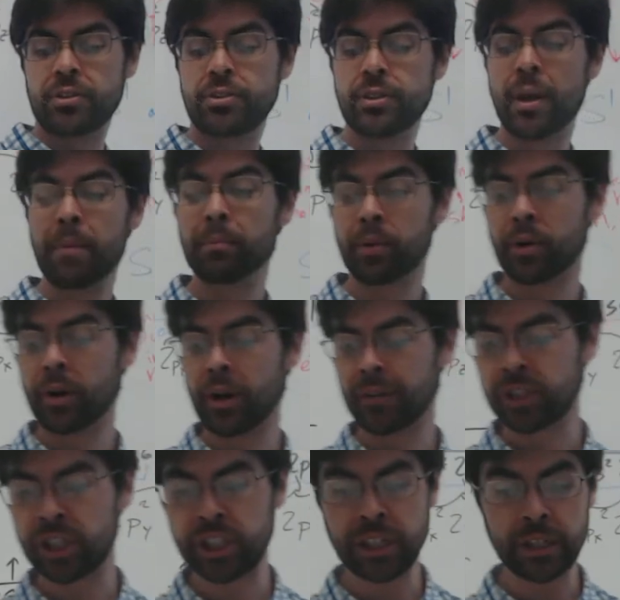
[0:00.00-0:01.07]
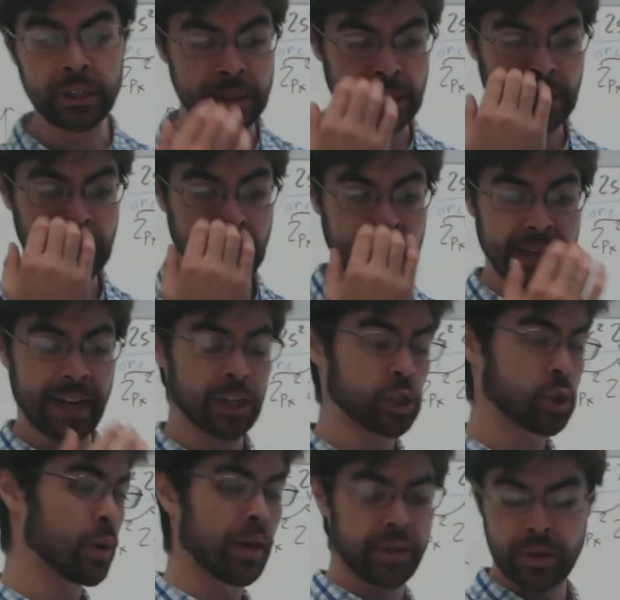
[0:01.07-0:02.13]
the number of shielding
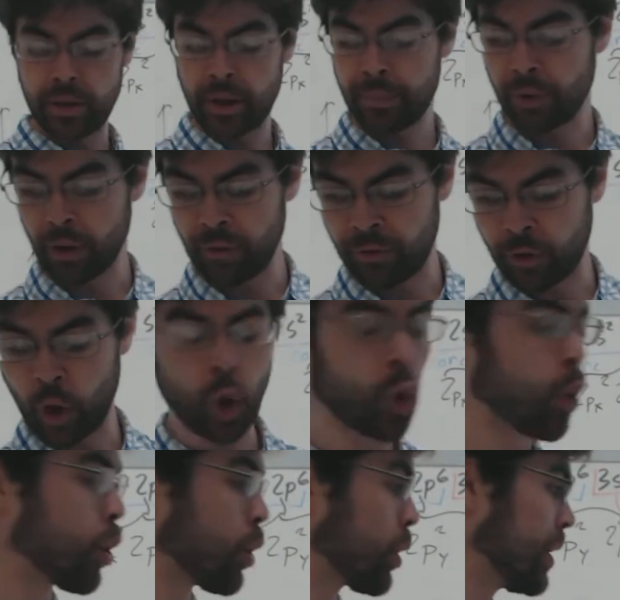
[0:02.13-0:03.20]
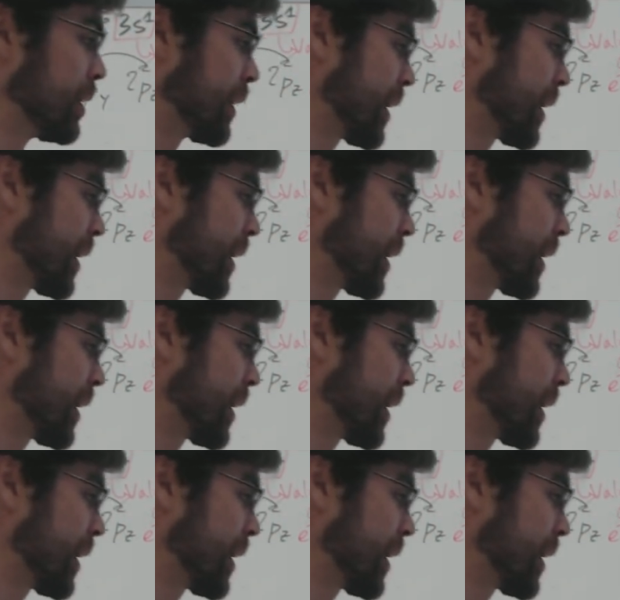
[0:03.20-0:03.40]
electrons, the number of core